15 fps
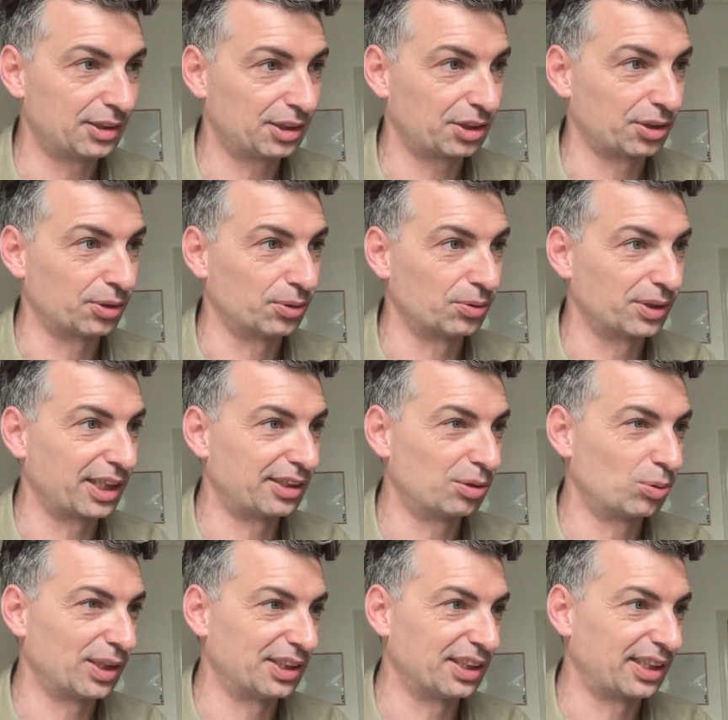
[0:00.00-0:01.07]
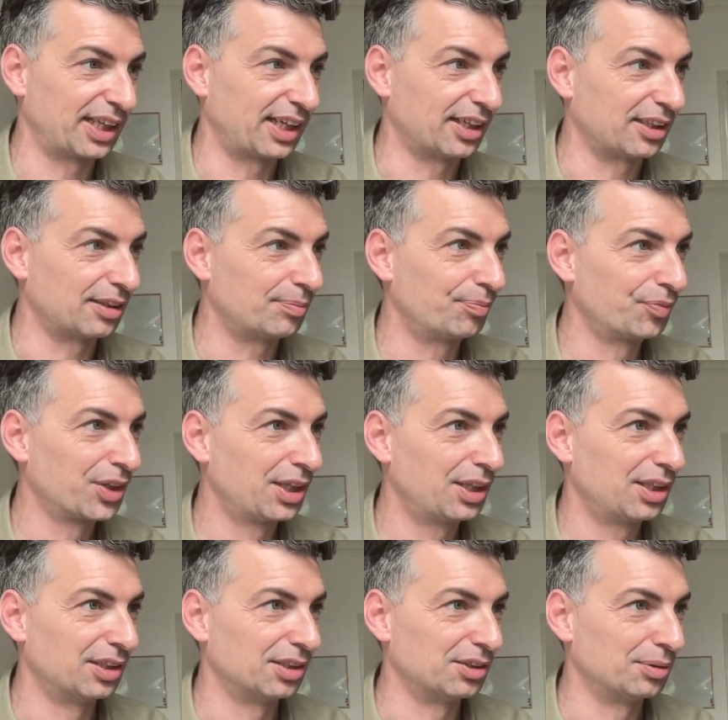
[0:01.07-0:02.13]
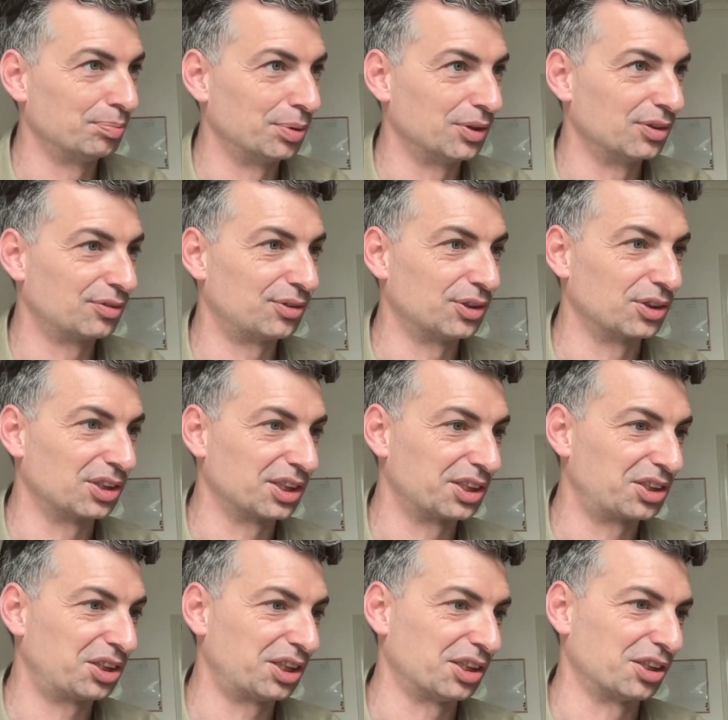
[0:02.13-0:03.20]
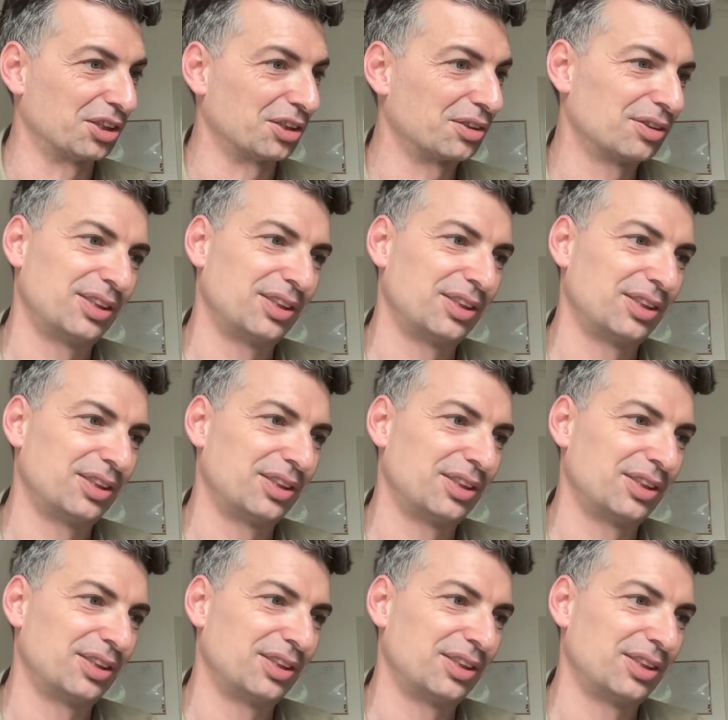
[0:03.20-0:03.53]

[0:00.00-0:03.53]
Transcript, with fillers: so get it while you can. Another beautiful glitch here,